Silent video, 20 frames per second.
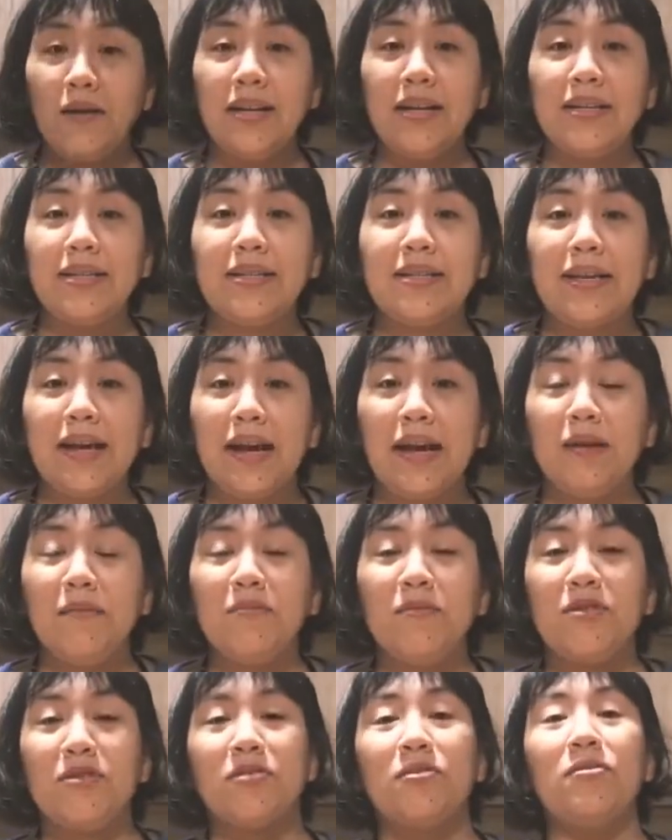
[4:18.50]
it's
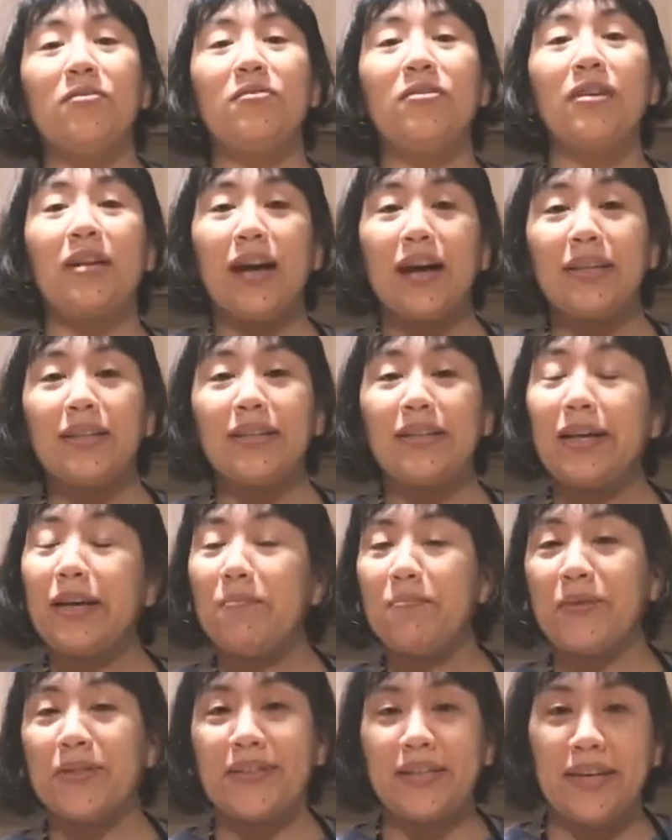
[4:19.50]
time to cut the
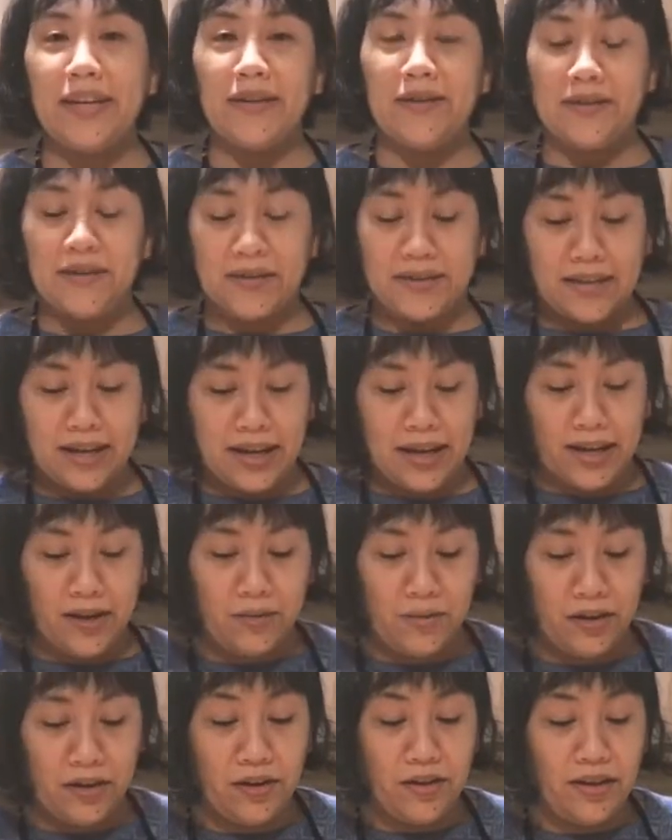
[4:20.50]
potatoes, and
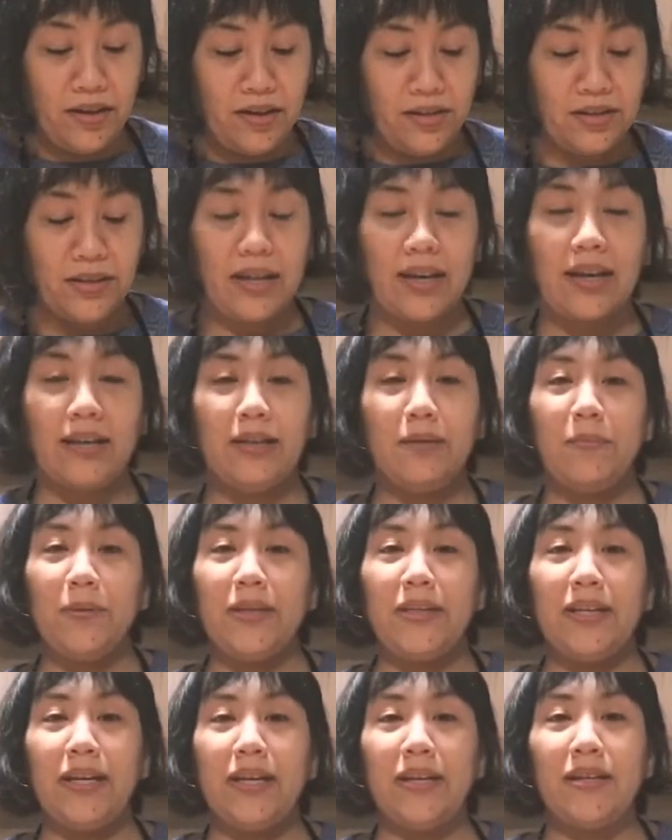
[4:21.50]
we're going to cut the
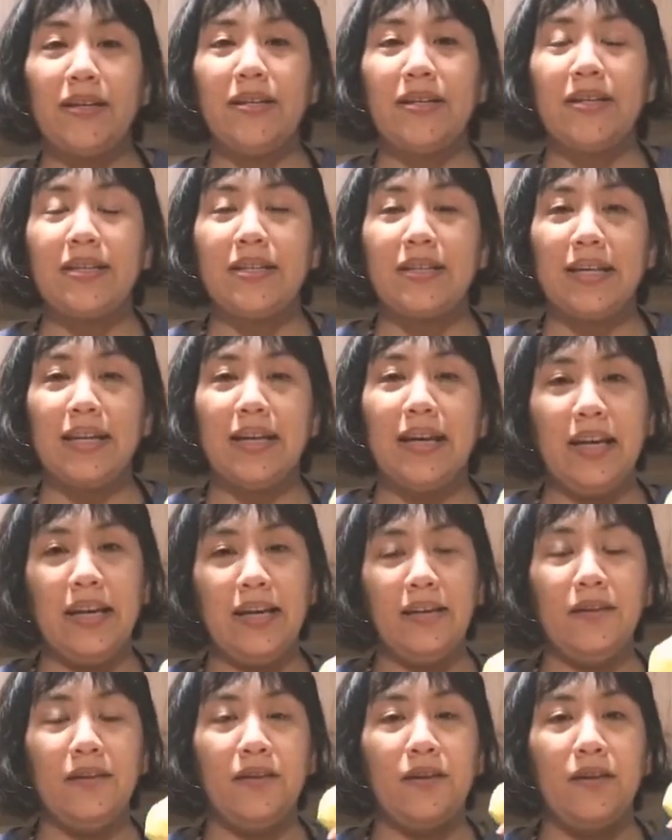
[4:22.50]
potatoes
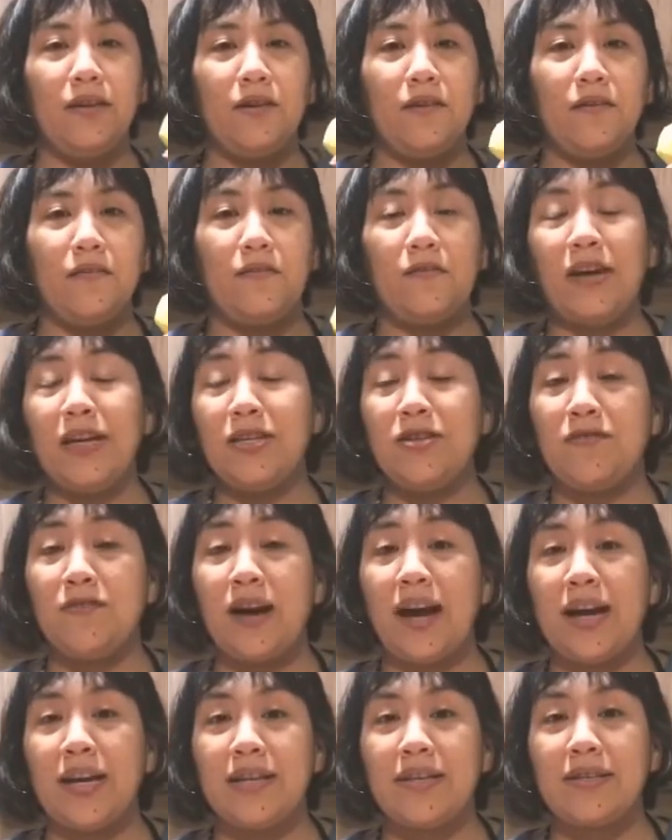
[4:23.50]
in French
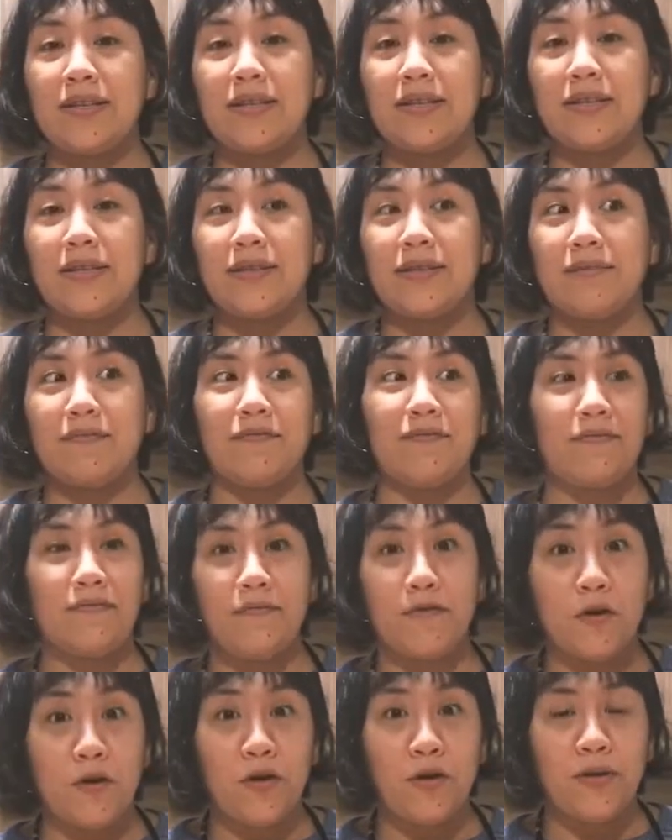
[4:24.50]
fries
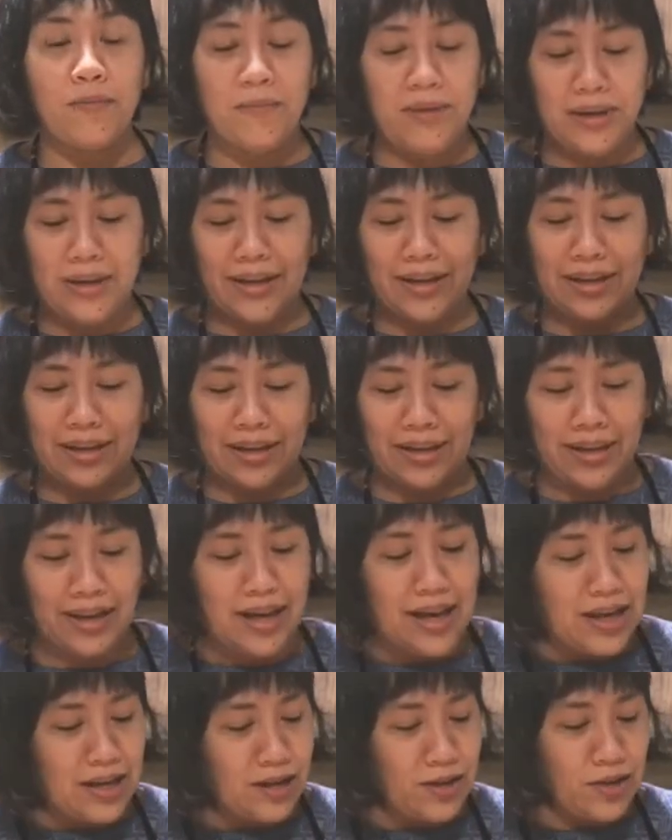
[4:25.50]
form.
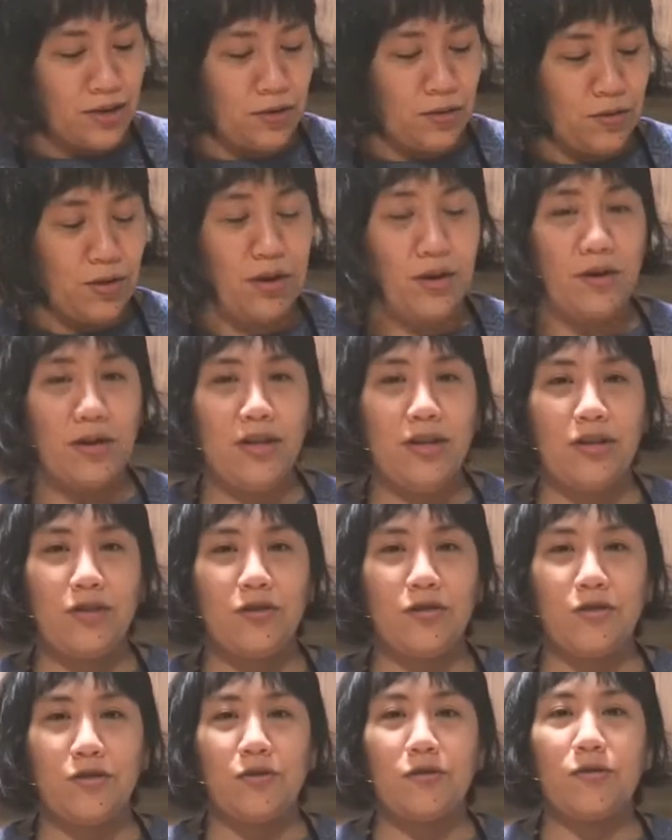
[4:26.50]
So we're going
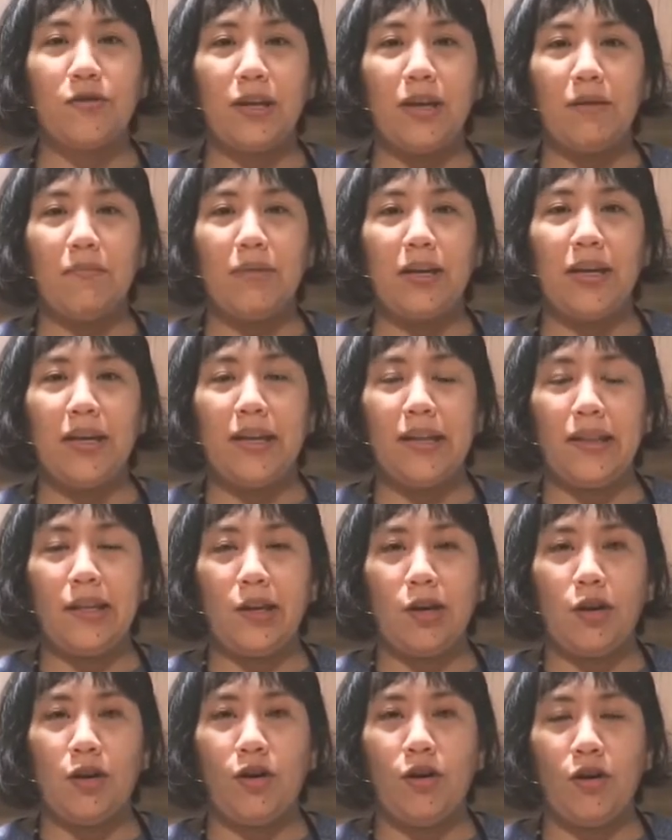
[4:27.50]
to do them in
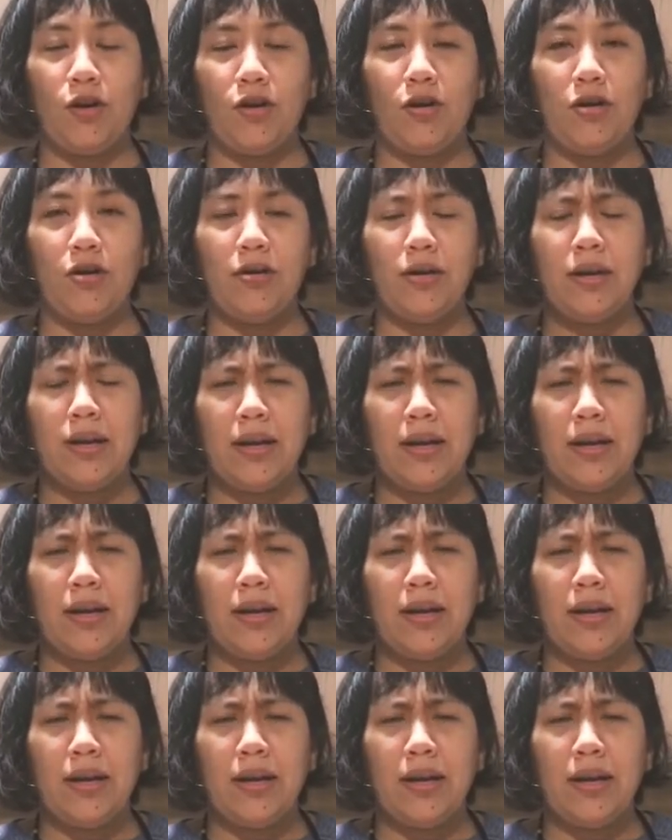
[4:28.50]
long,